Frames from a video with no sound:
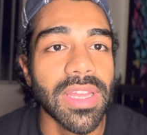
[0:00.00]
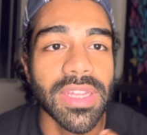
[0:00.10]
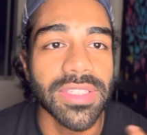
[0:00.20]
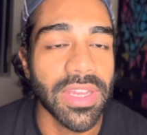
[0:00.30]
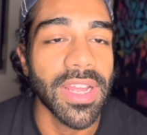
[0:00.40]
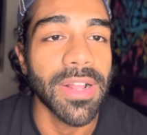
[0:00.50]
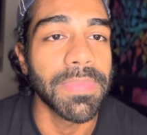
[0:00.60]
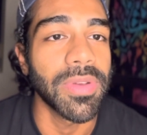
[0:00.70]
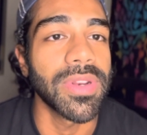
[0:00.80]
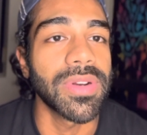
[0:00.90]
It's going to help
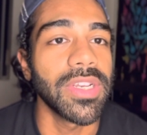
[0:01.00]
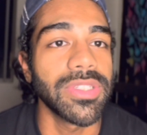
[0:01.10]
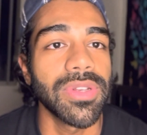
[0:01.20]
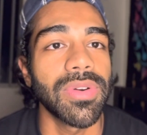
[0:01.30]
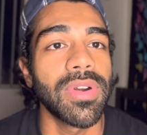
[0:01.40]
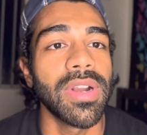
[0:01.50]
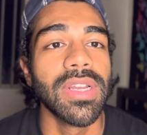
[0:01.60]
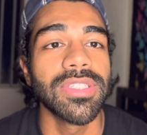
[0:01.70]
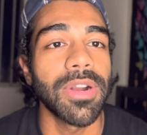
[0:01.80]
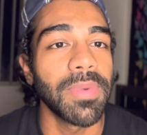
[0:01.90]
you increase your
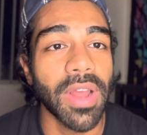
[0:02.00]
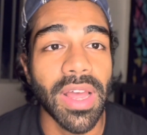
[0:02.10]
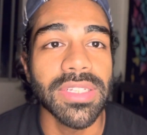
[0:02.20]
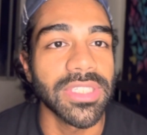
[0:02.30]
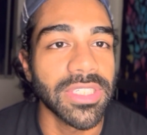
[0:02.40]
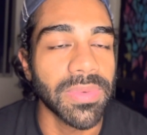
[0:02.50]
terminologies